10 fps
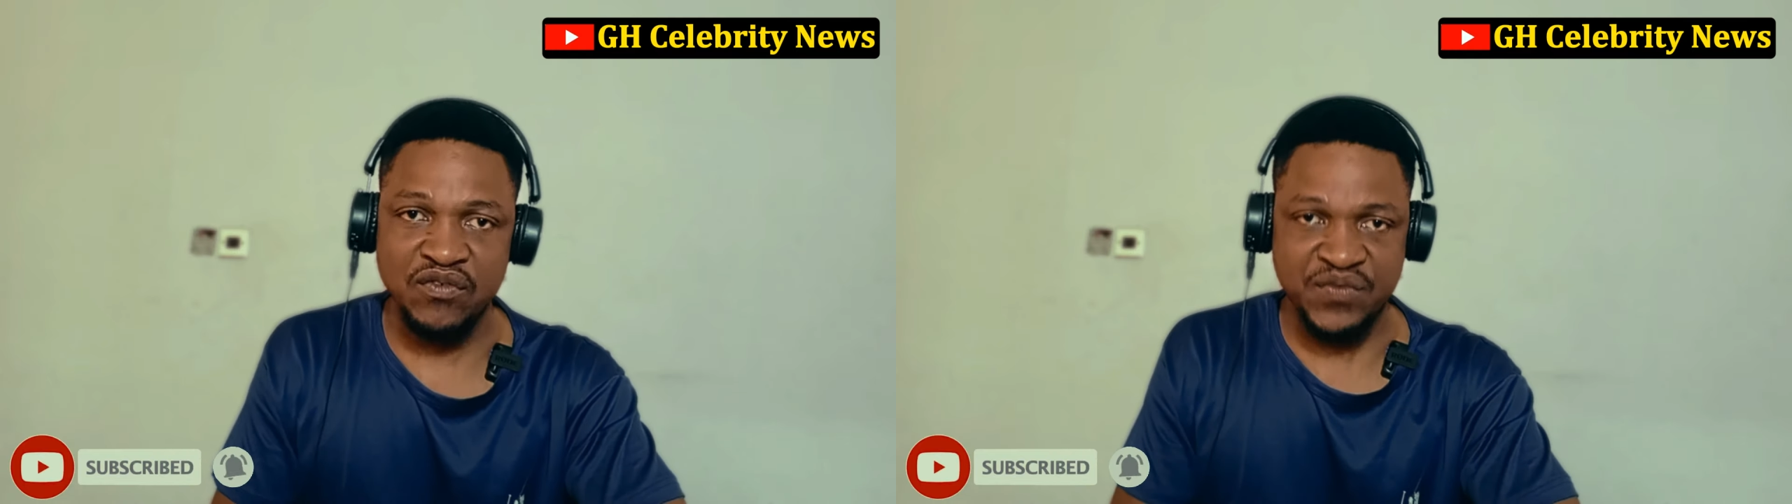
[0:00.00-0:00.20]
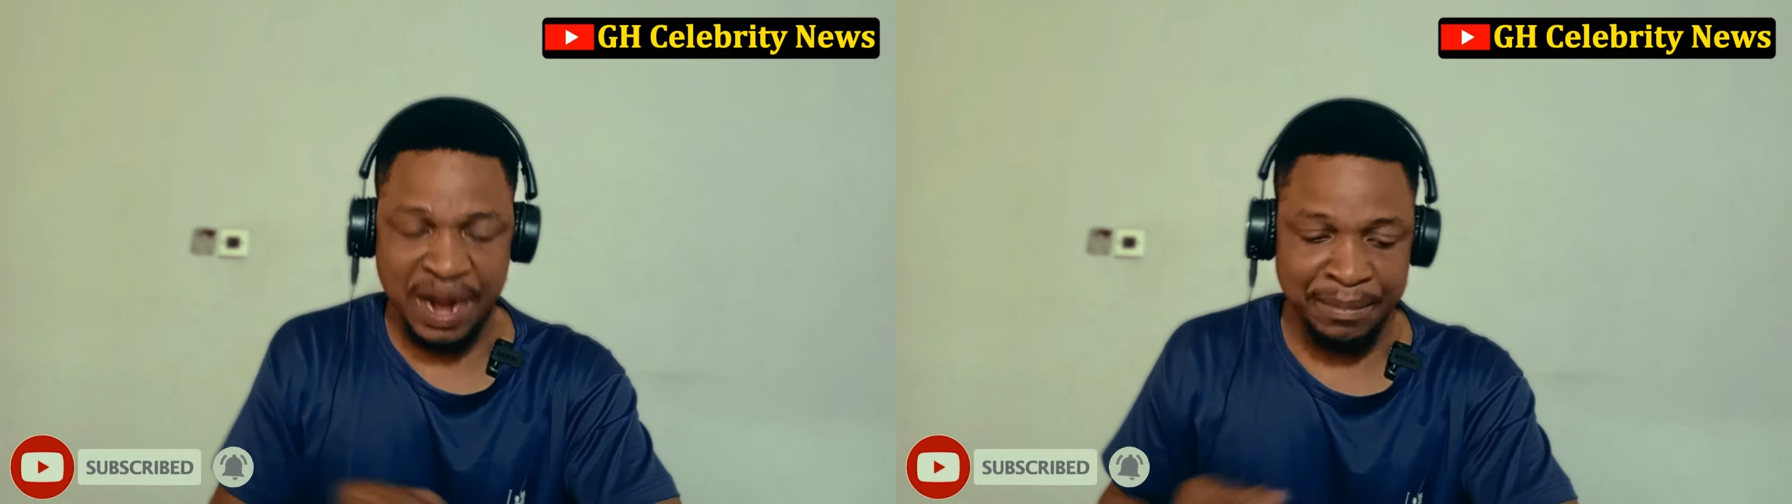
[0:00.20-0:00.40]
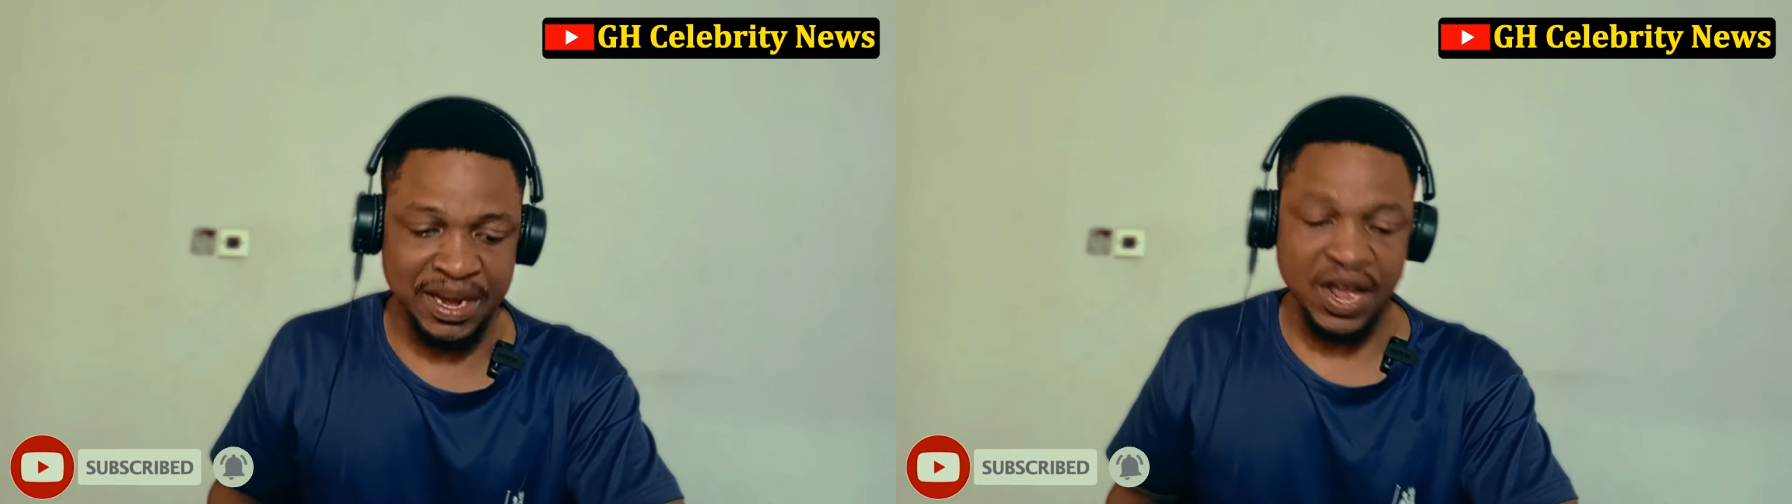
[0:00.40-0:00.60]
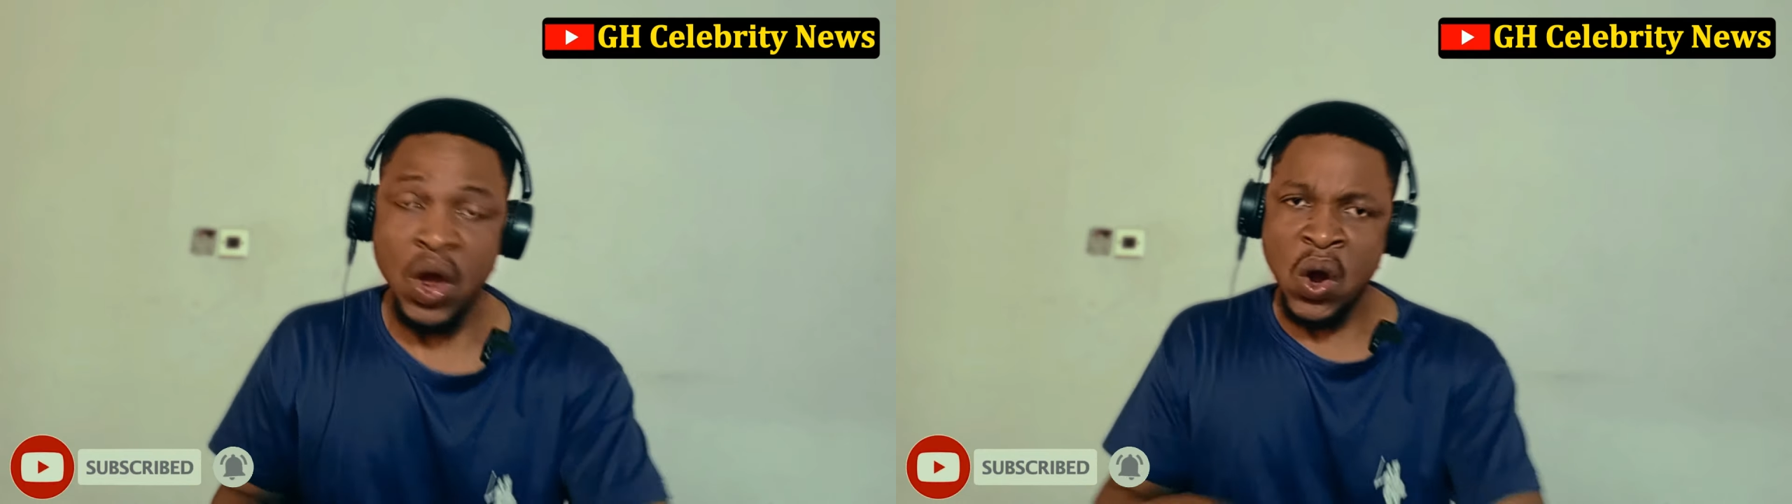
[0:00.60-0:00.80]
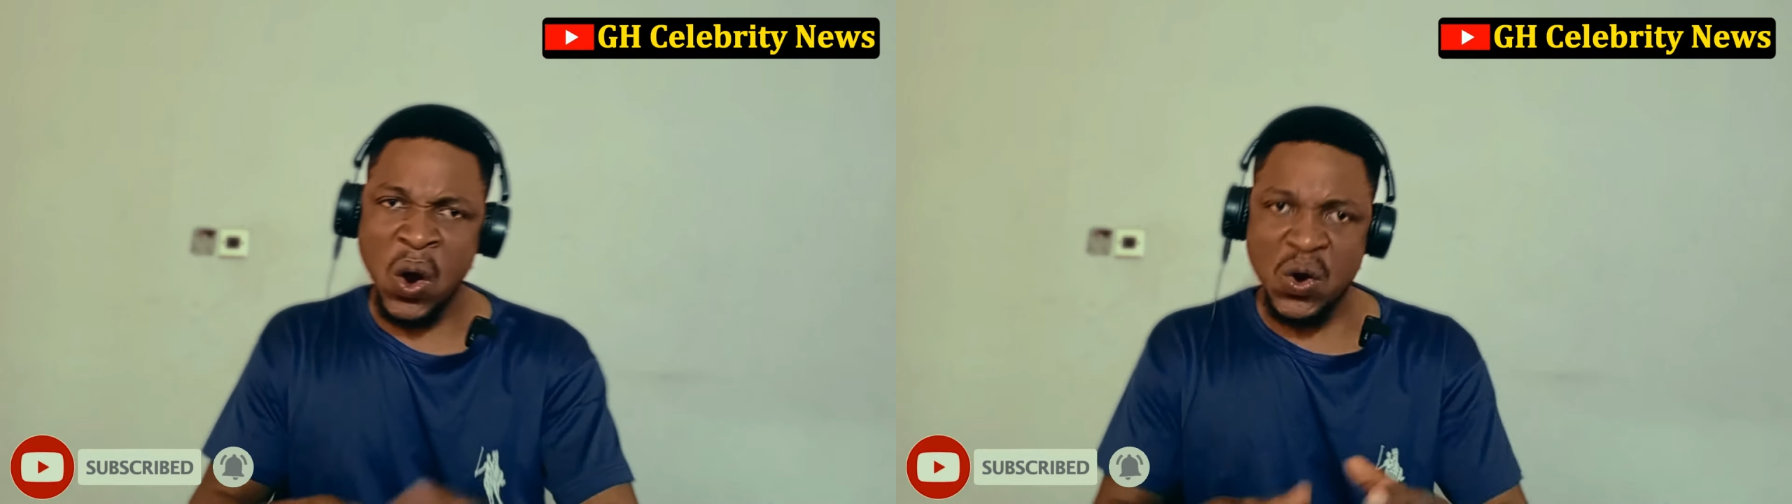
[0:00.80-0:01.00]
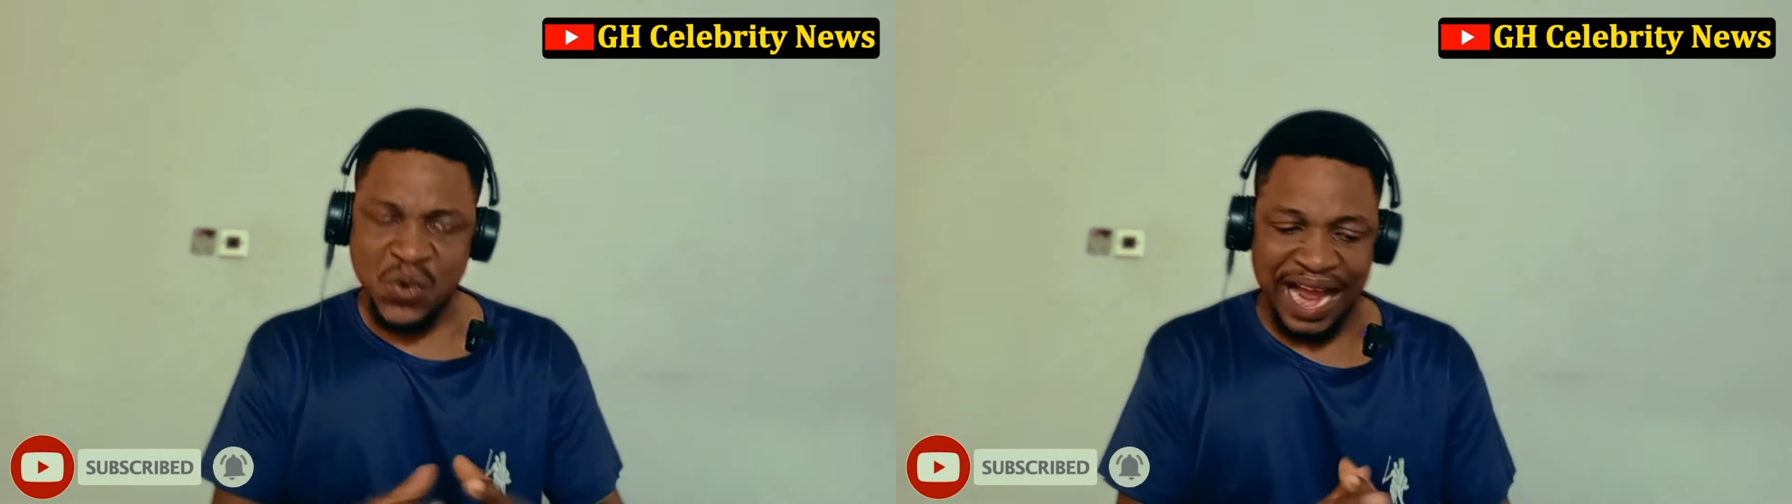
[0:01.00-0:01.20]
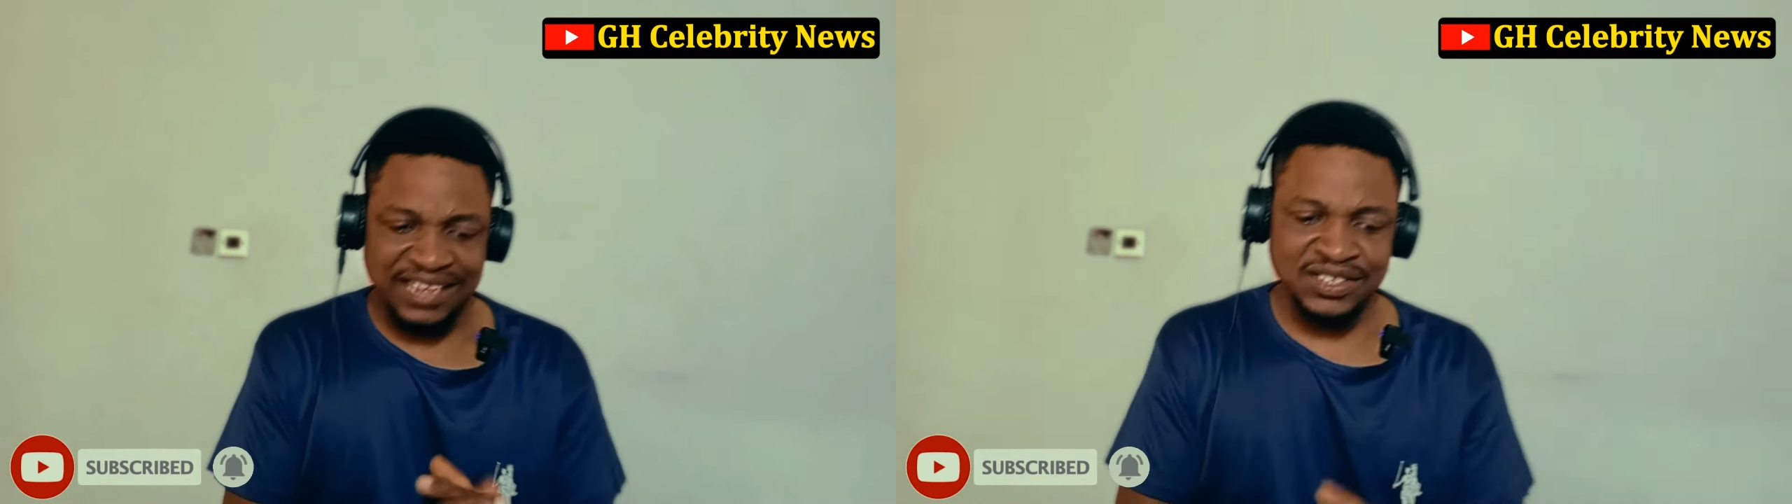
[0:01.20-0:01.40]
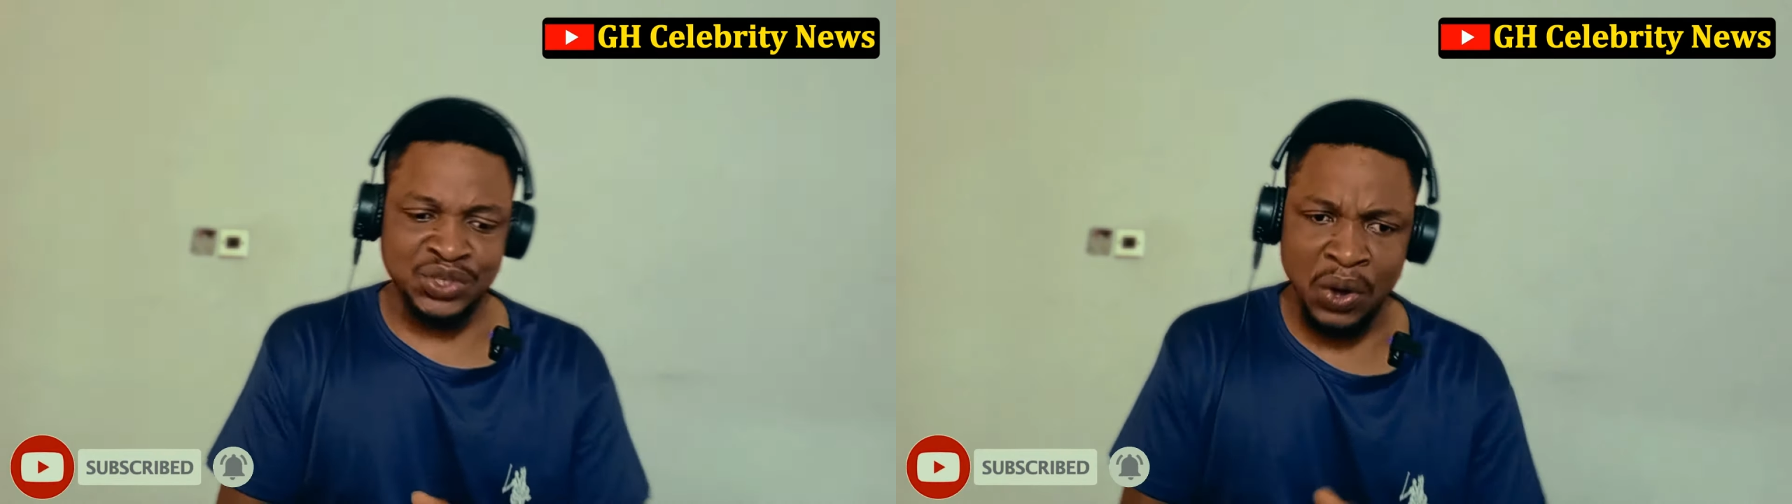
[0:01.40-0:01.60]
family.
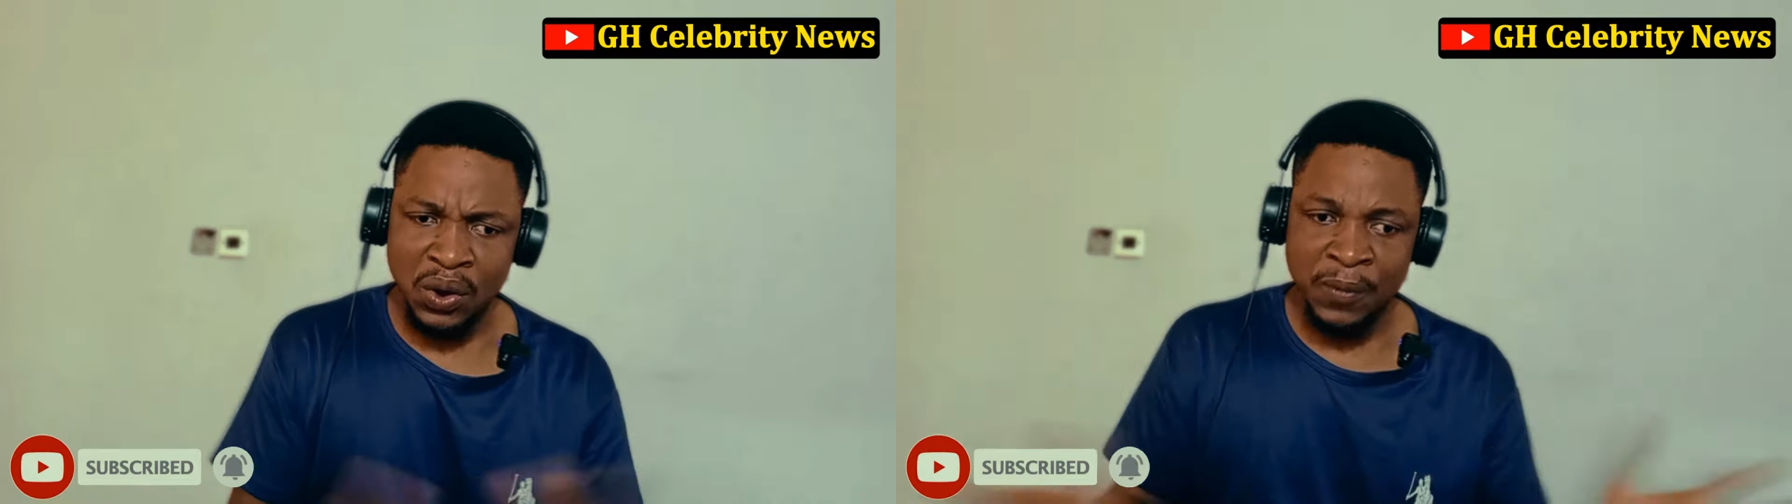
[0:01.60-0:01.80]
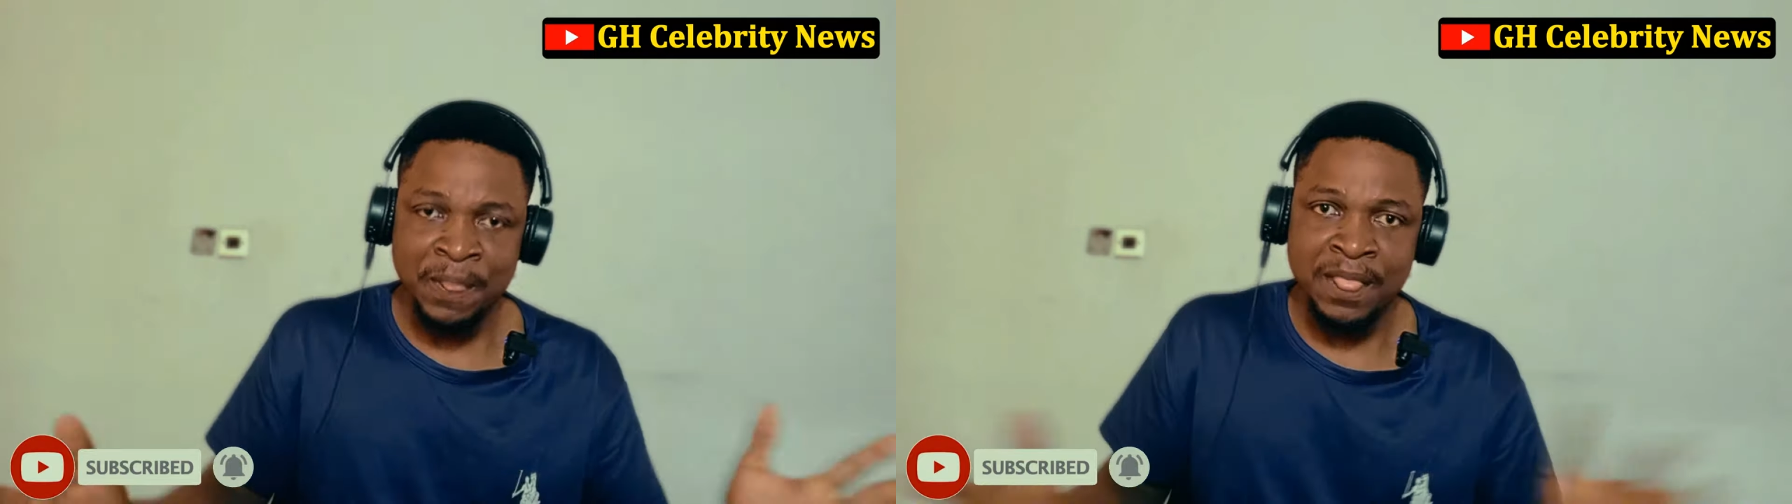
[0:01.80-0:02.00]
Alright, so